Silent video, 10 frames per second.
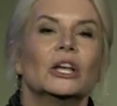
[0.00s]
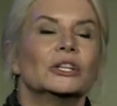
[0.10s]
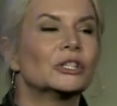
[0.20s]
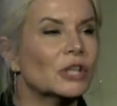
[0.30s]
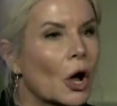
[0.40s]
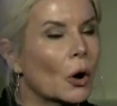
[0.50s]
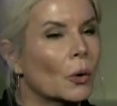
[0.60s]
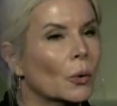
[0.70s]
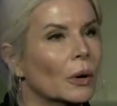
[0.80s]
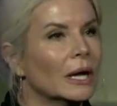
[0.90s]

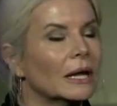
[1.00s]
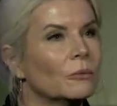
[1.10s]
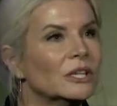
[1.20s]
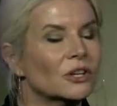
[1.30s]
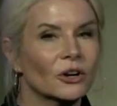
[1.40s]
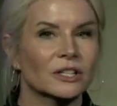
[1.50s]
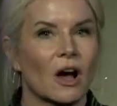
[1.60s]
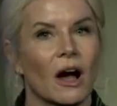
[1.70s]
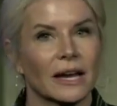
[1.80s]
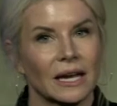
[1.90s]
so we started
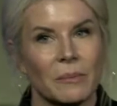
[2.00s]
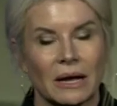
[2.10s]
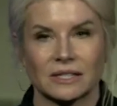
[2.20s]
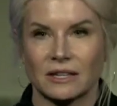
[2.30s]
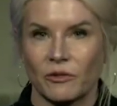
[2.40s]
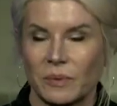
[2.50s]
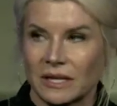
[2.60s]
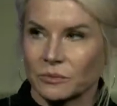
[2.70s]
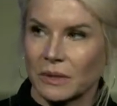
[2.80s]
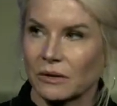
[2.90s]
talking about stuff
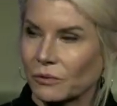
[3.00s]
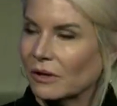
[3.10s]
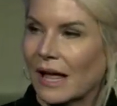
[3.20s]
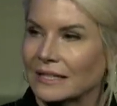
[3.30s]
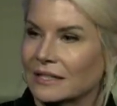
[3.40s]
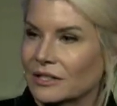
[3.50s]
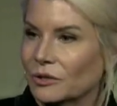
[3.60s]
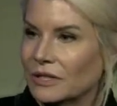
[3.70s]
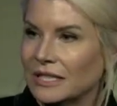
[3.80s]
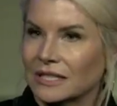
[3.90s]
because we could realize the
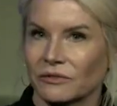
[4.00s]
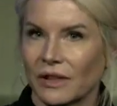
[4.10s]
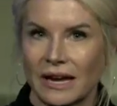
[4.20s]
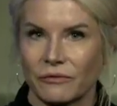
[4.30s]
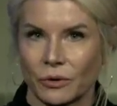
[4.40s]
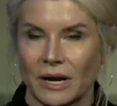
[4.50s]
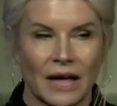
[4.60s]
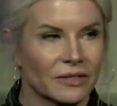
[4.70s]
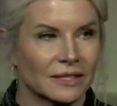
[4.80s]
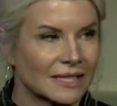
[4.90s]
certainties of life were
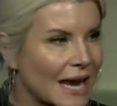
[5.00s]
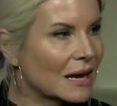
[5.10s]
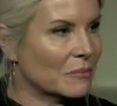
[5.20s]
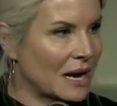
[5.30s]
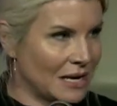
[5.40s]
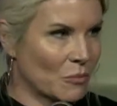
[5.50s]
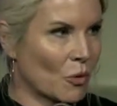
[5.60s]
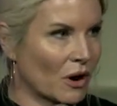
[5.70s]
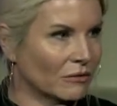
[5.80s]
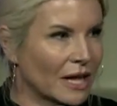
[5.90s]
not the same
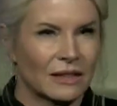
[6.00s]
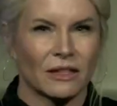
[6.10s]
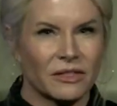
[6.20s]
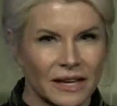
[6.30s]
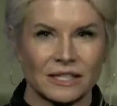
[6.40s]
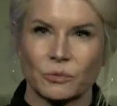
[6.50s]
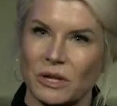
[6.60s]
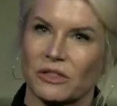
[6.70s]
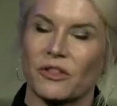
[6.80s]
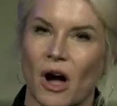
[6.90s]
anymore. Like, the things
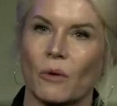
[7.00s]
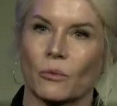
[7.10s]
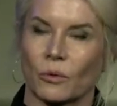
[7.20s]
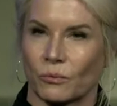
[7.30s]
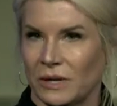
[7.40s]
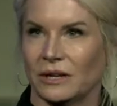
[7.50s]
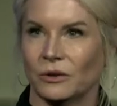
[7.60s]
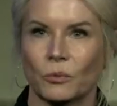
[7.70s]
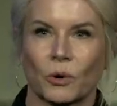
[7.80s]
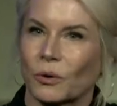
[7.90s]
we thought were
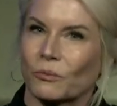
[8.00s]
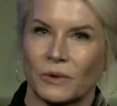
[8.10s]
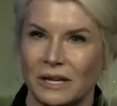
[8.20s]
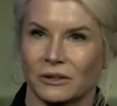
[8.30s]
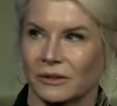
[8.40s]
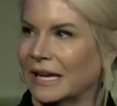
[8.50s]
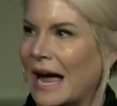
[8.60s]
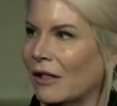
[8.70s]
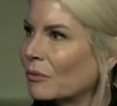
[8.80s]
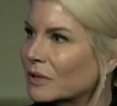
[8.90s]
real weren't real. Like,
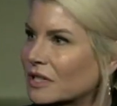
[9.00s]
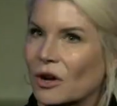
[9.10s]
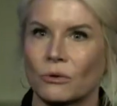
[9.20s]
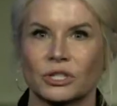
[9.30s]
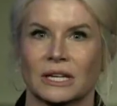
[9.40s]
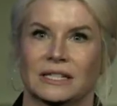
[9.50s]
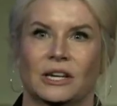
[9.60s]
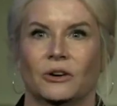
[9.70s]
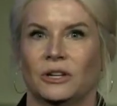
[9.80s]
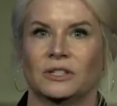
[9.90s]
Alan wasn't coaching at
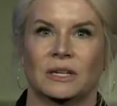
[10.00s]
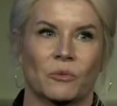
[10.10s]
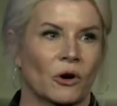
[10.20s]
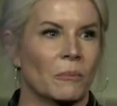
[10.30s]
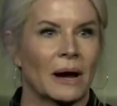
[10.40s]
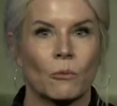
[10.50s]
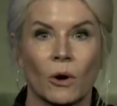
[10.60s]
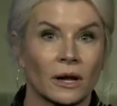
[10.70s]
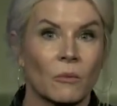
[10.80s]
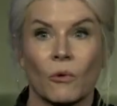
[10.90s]
Syracuse anymore. My
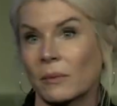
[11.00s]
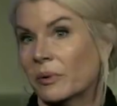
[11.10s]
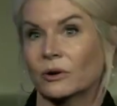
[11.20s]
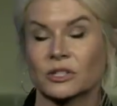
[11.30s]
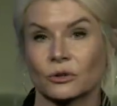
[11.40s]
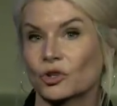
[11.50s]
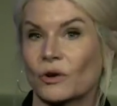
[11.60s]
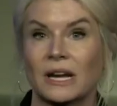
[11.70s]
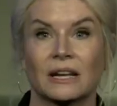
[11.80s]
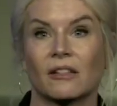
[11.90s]
one-on-one personal
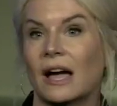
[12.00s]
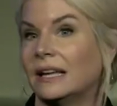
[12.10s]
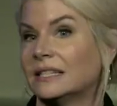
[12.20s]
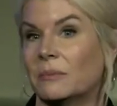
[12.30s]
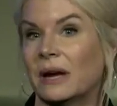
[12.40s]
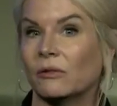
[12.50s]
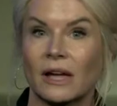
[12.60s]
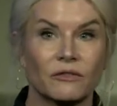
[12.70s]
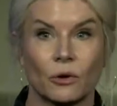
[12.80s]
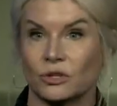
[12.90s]
training clients and my
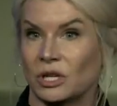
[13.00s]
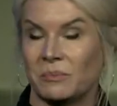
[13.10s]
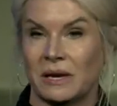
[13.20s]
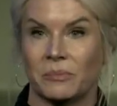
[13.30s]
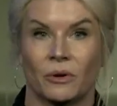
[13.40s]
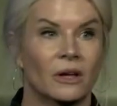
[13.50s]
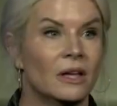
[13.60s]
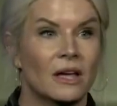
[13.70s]
life coaching people,